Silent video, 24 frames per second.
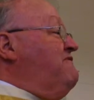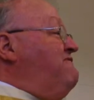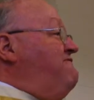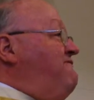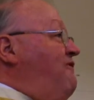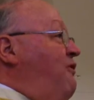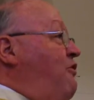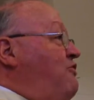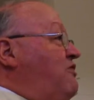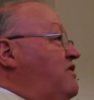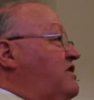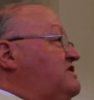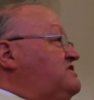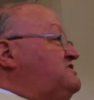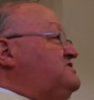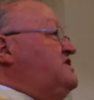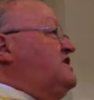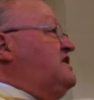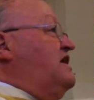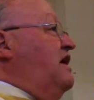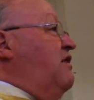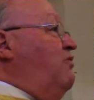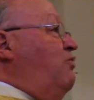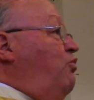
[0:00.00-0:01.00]

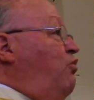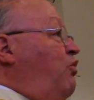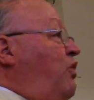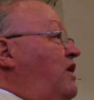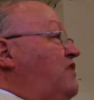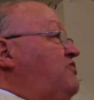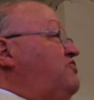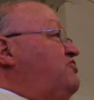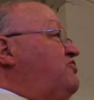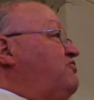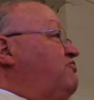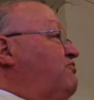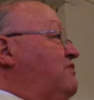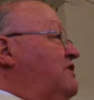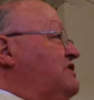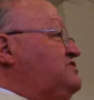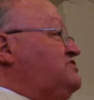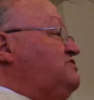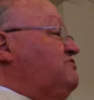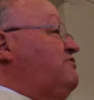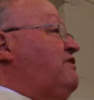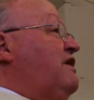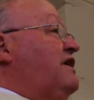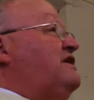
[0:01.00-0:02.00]
focusing on what the
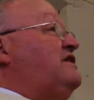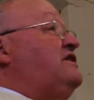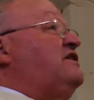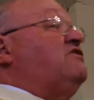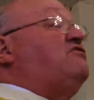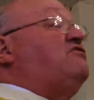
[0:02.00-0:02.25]
resurrected